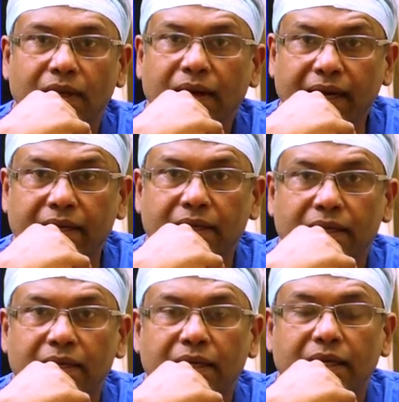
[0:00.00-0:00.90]
Right?
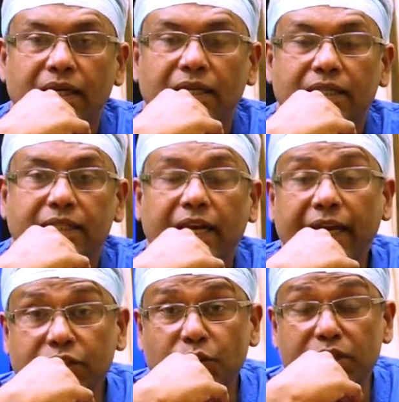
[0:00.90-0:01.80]
The
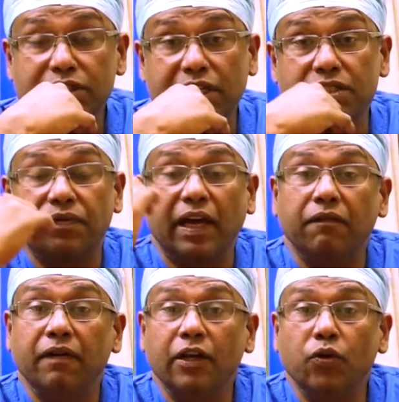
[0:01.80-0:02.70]
next question is, when
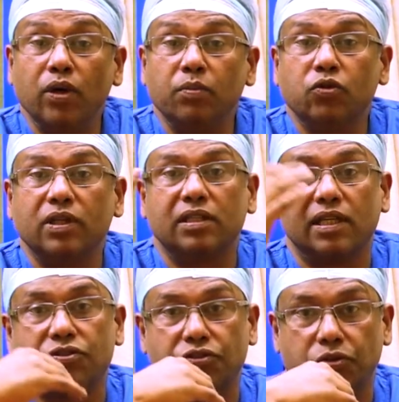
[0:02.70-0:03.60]
will you remove the
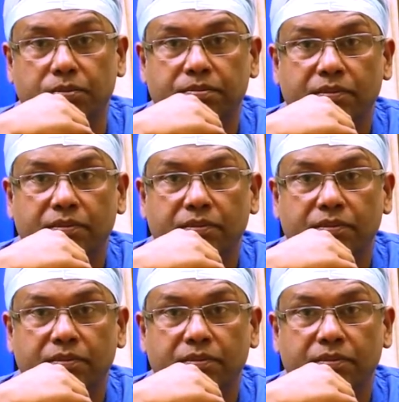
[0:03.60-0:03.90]
chest tube?